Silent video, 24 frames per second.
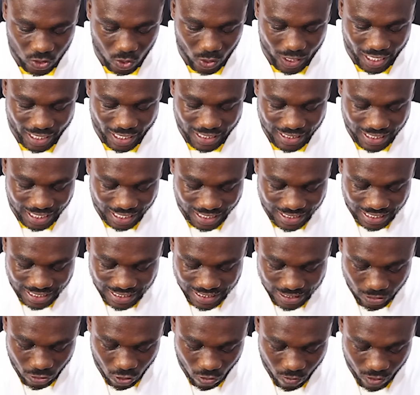so e niya
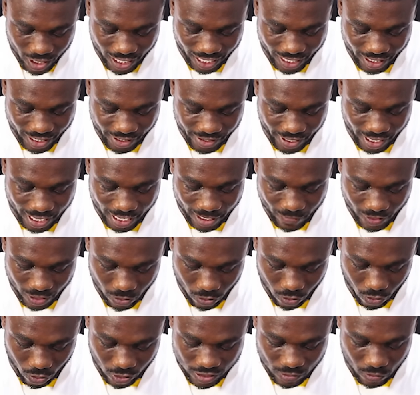yendi nkoma kakra
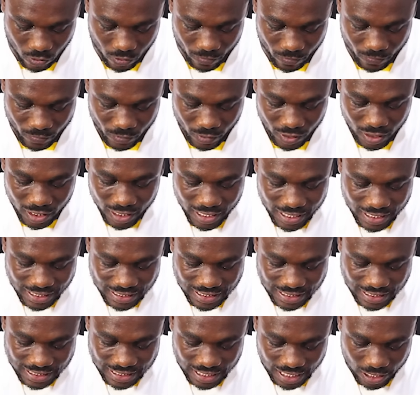ewo hodo mom
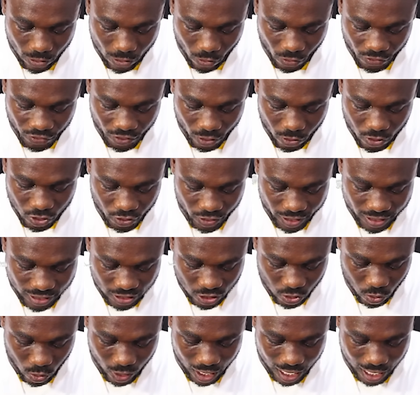enti se o show screen
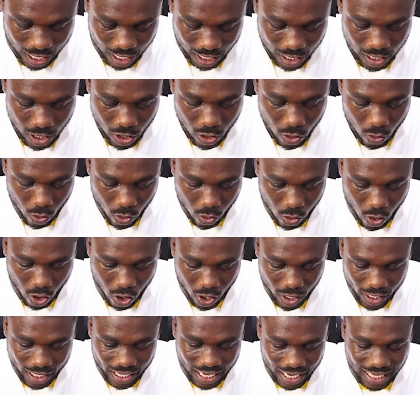is so a
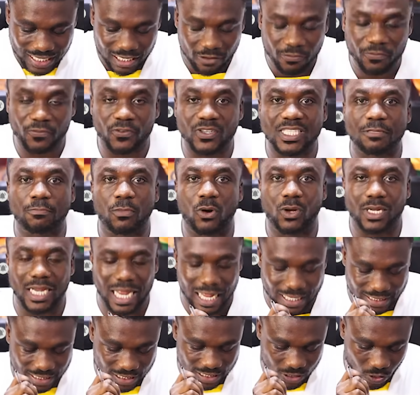oko Ghana Football
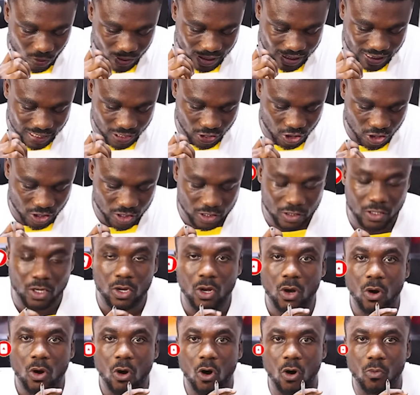Association
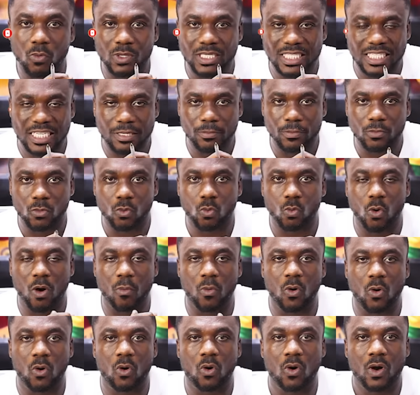on the team,
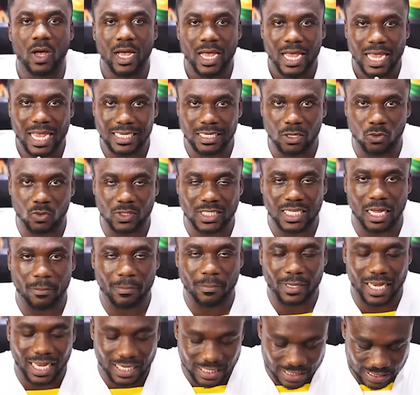Womo and Ekuta
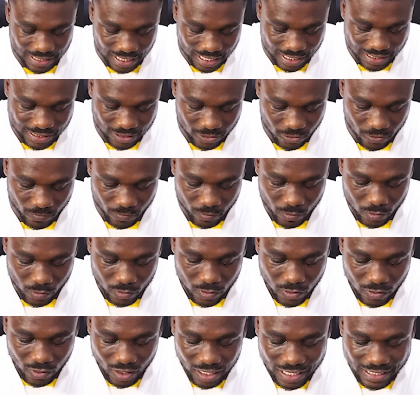Black Stars, mom.
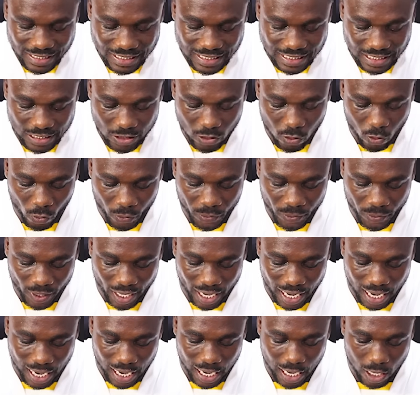And see,
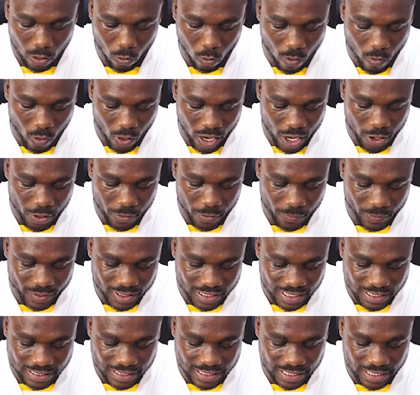Osha, Womo
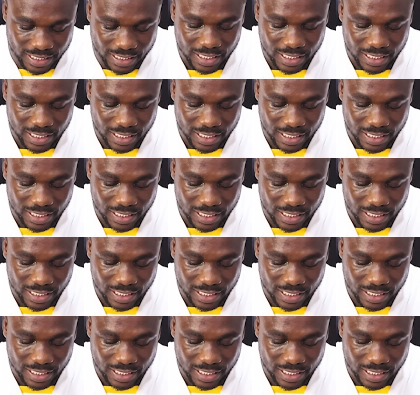represents